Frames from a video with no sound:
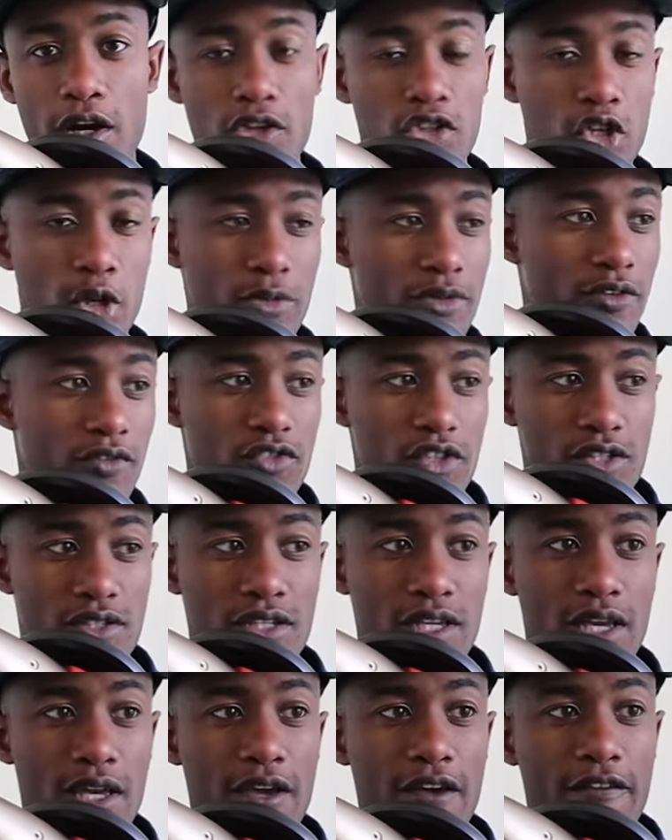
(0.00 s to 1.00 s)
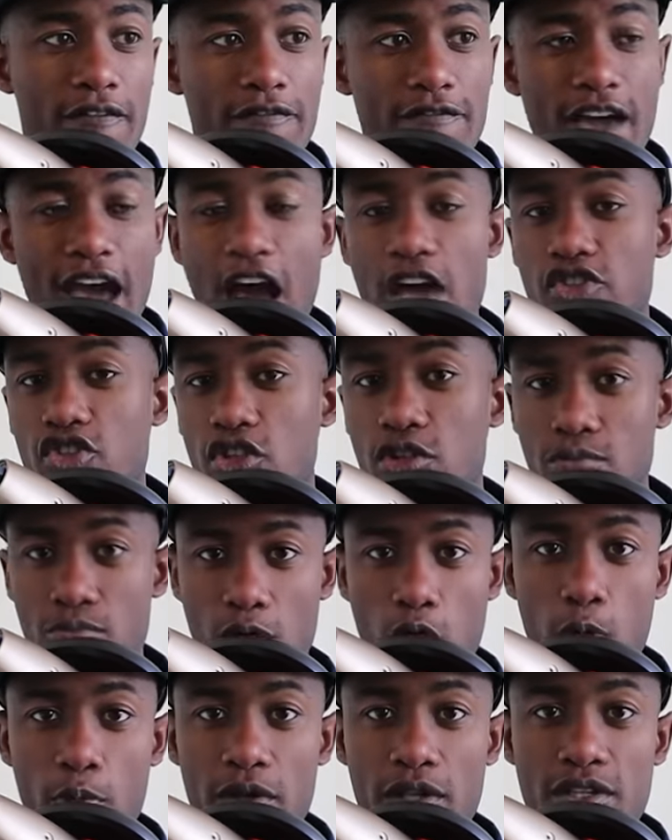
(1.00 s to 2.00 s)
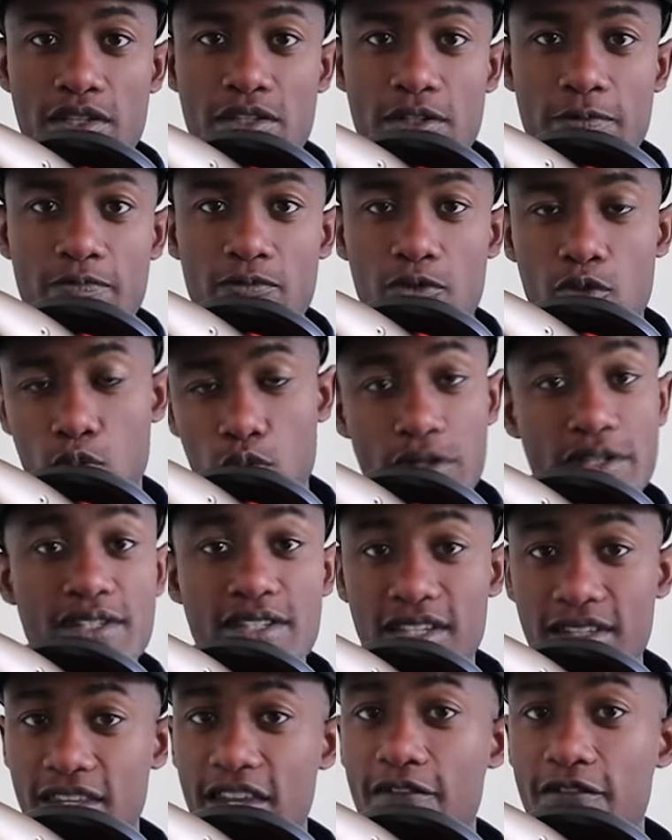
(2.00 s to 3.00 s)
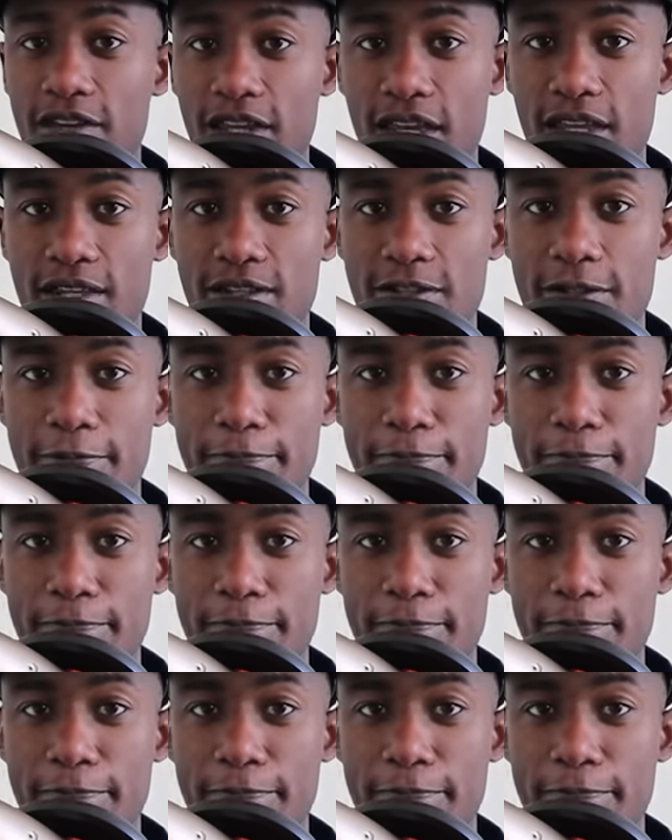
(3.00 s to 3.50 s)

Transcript: in terms of just fashion moments, was significant.